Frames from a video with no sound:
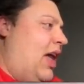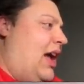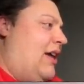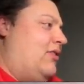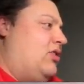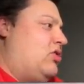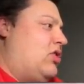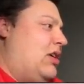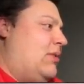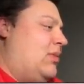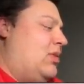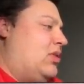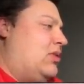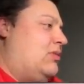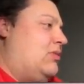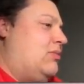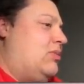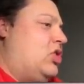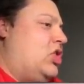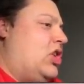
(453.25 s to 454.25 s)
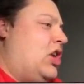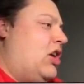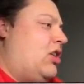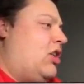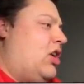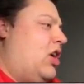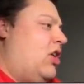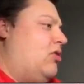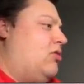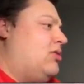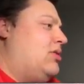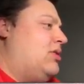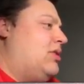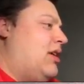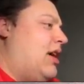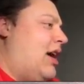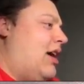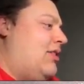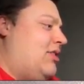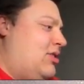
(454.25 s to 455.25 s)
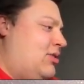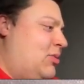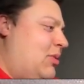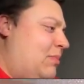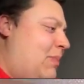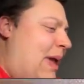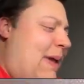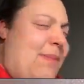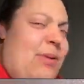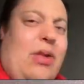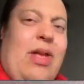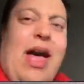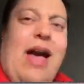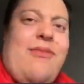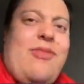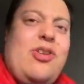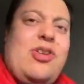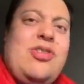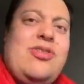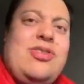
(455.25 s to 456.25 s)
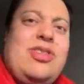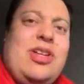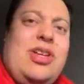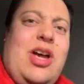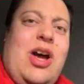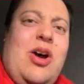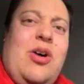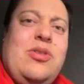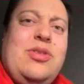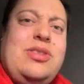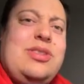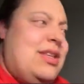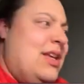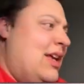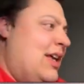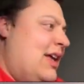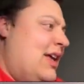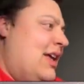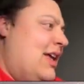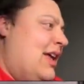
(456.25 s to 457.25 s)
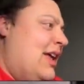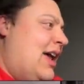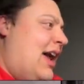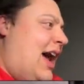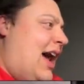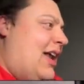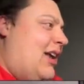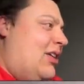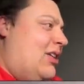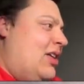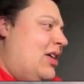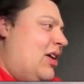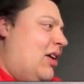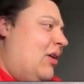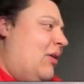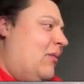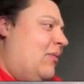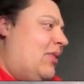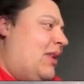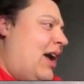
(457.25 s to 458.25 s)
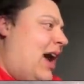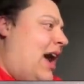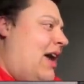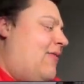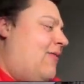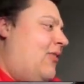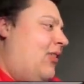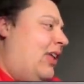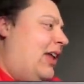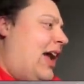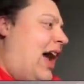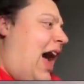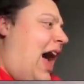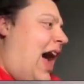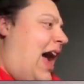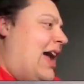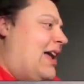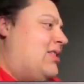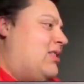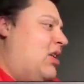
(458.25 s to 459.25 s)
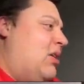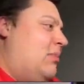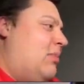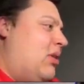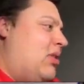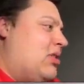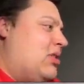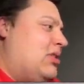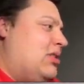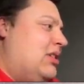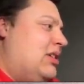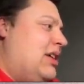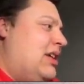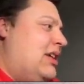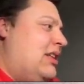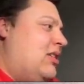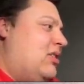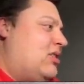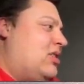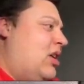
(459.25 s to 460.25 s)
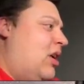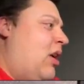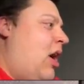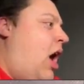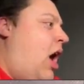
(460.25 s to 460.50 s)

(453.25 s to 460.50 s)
live streamers share codes. Uh, do people ever use the codes? I don't know. I feel like I don't personally. There's no.